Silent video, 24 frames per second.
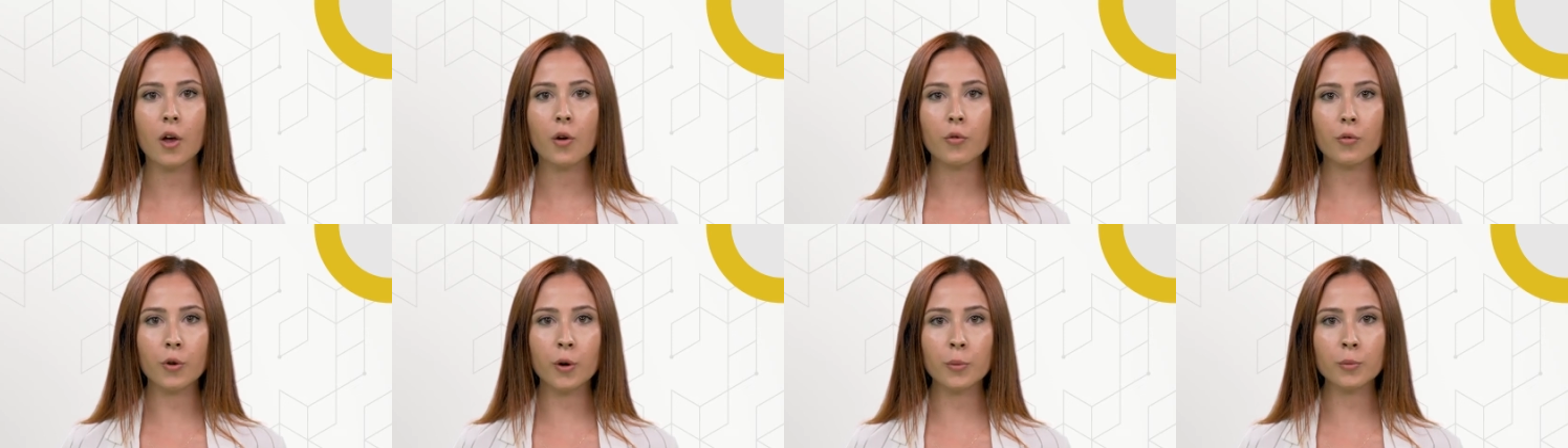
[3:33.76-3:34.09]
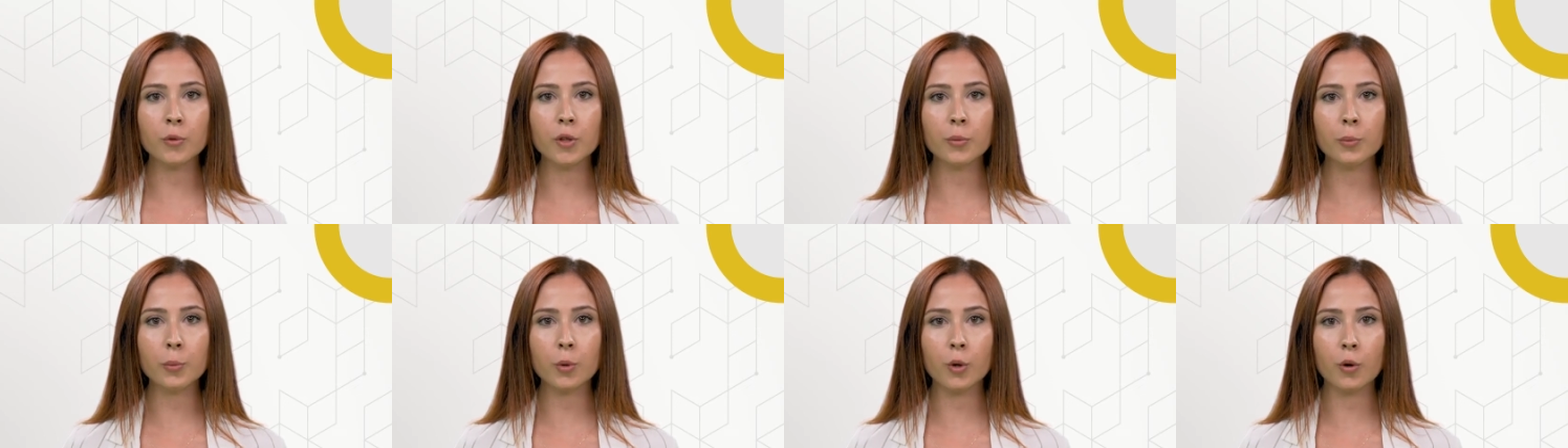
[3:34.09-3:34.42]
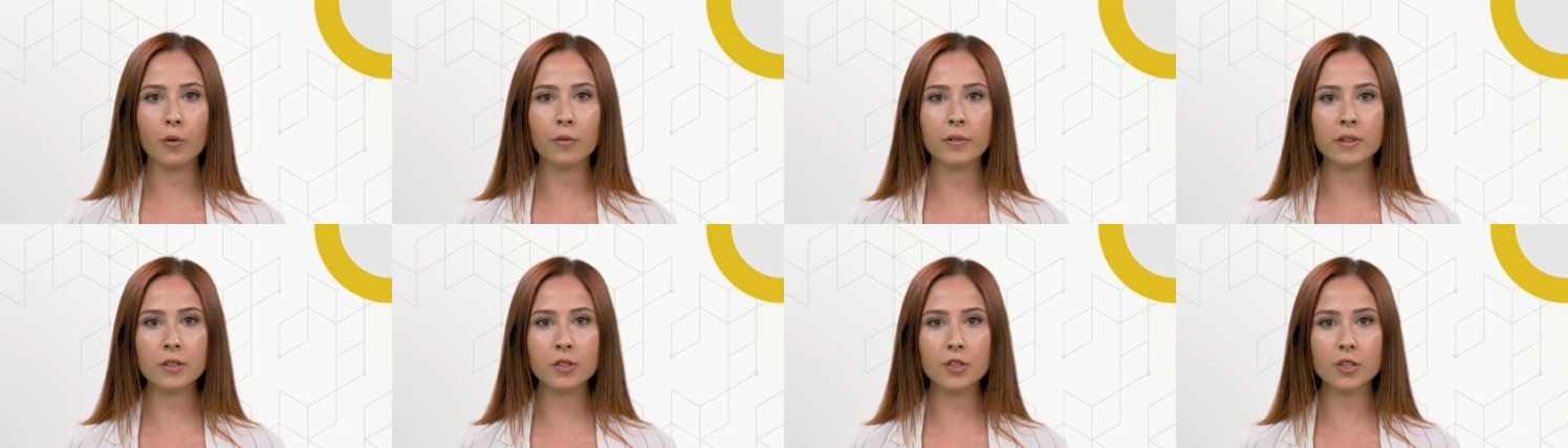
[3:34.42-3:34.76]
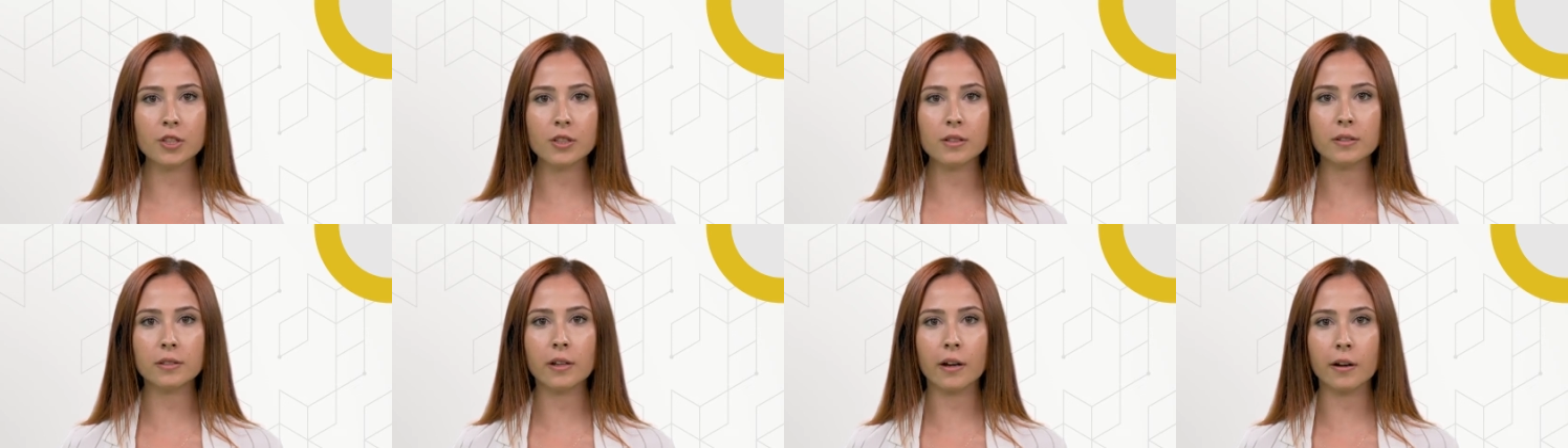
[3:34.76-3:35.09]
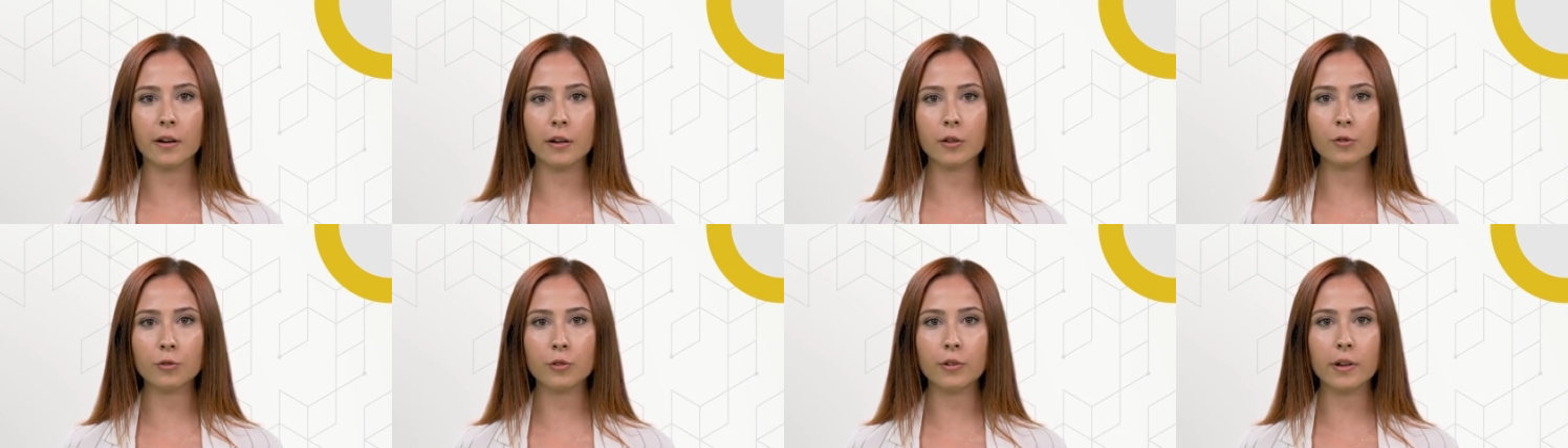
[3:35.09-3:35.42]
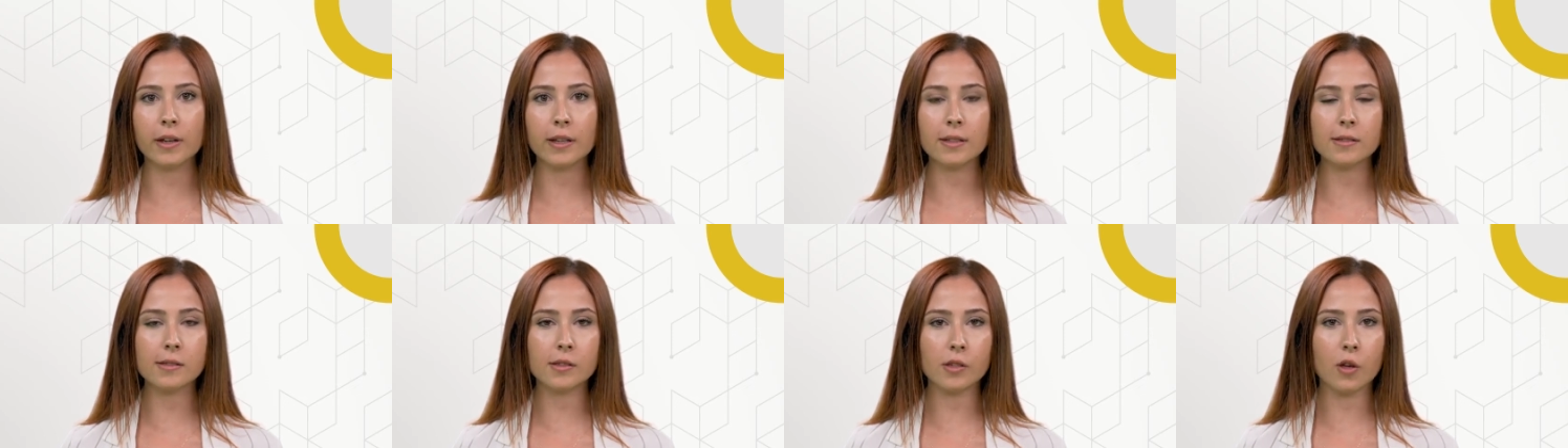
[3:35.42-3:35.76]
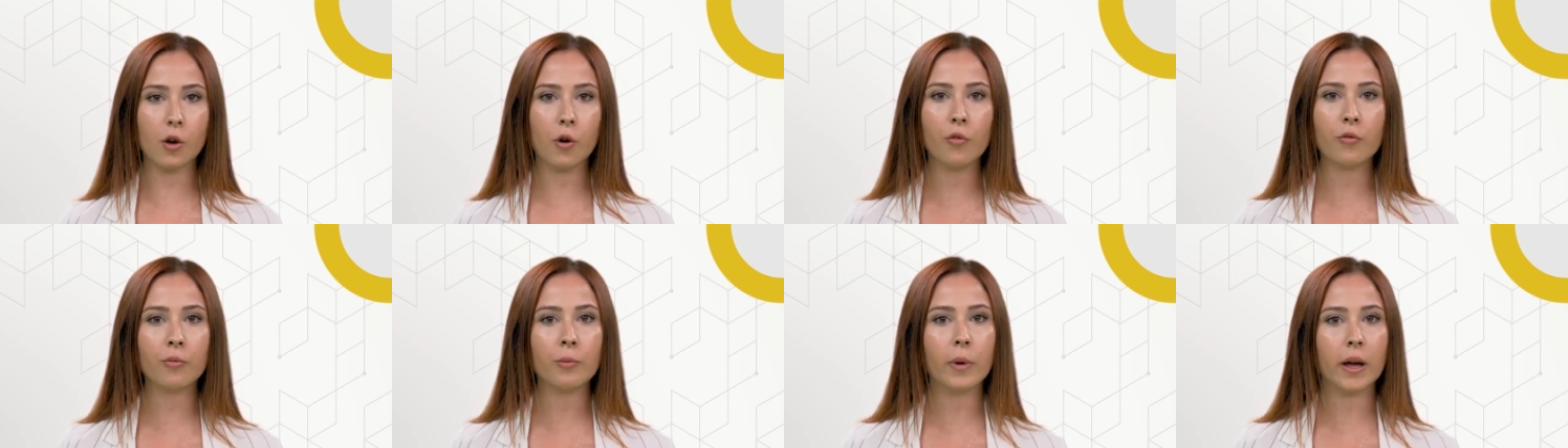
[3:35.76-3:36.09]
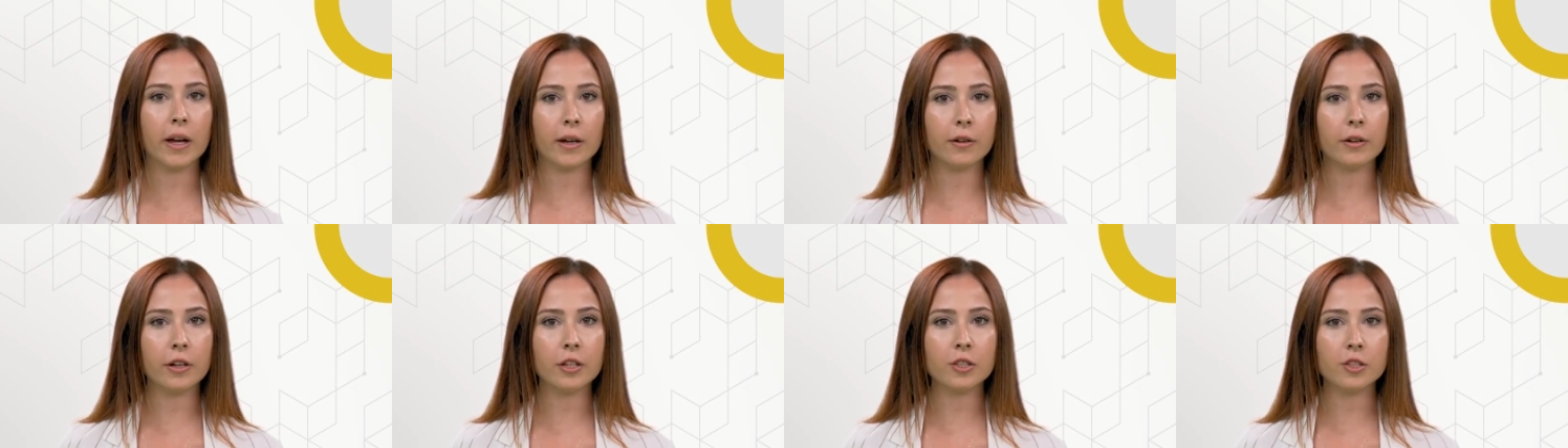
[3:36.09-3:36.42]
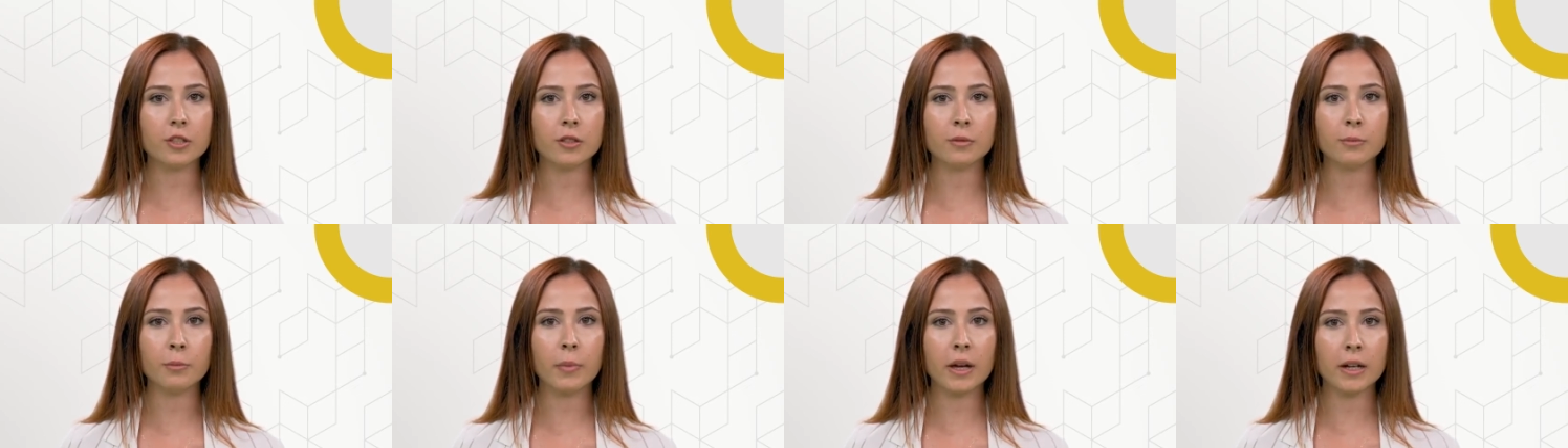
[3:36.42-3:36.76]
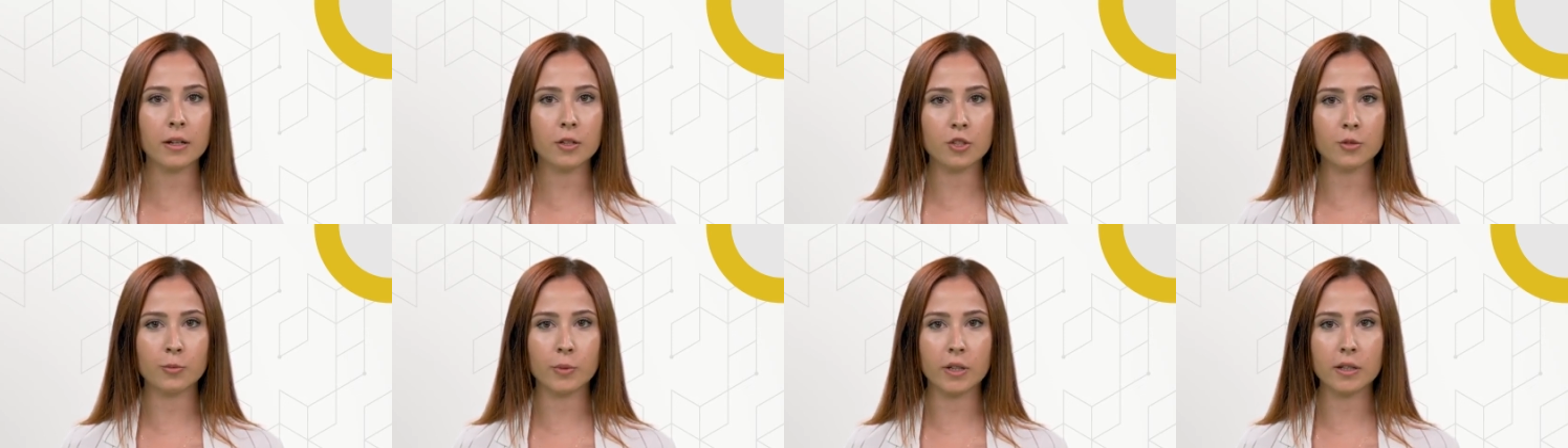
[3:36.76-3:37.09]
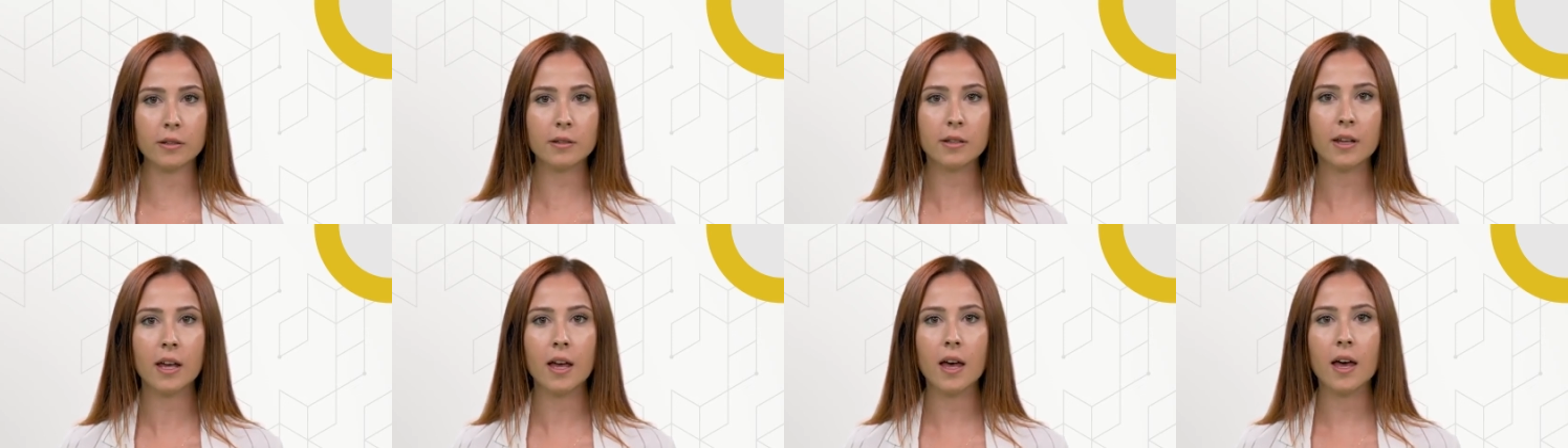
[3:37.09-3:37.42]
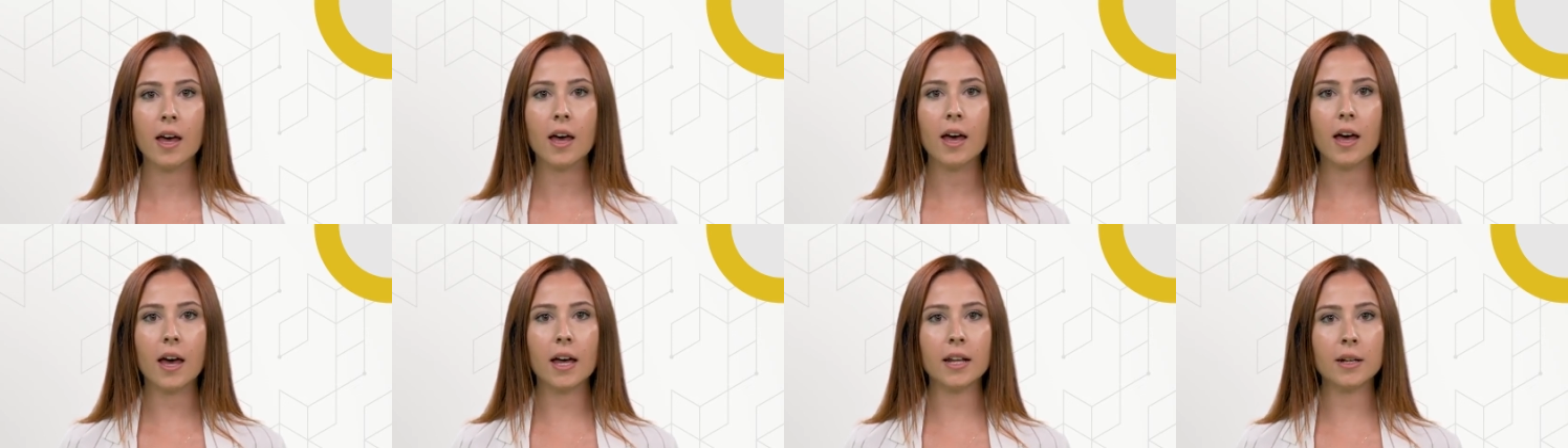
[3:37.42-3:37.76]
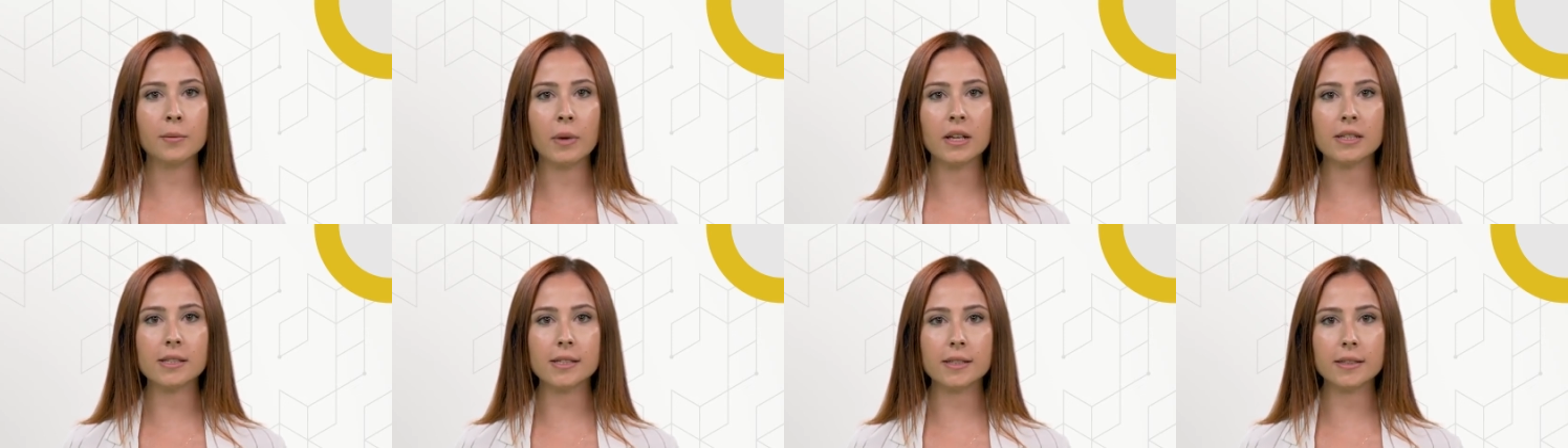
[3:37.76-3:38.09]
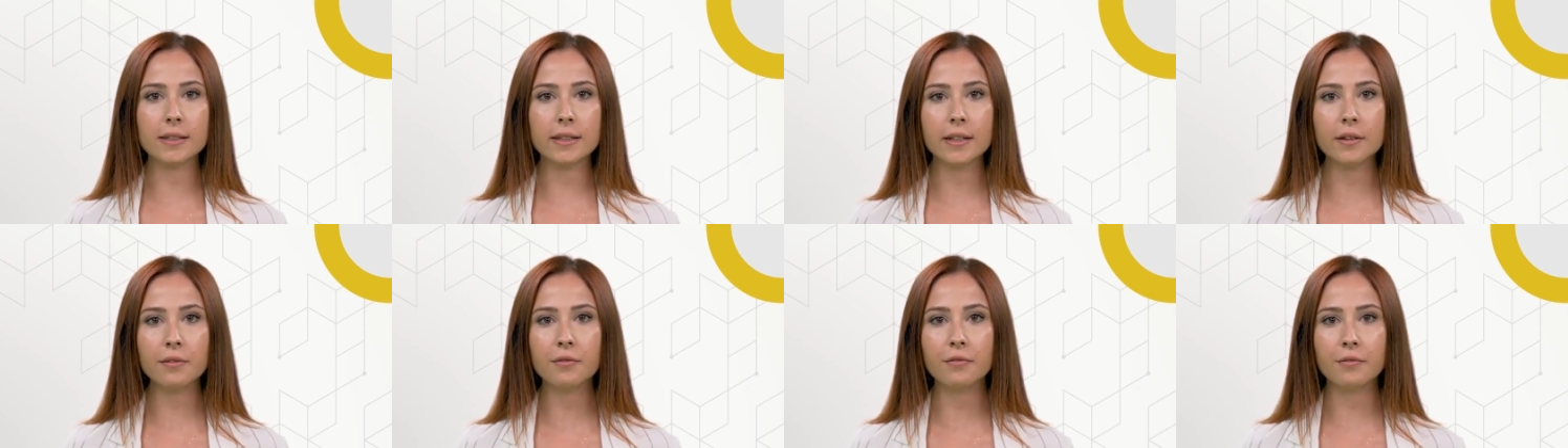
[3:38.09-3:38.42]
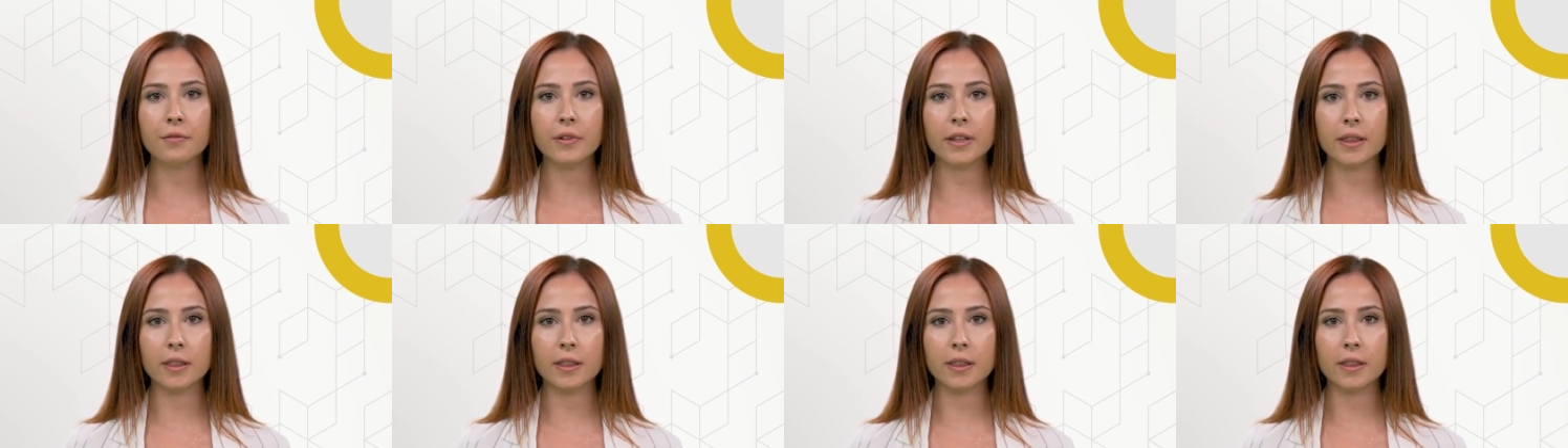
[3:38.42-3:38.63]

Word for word: from the Provincial Directorates of Migration Management and must live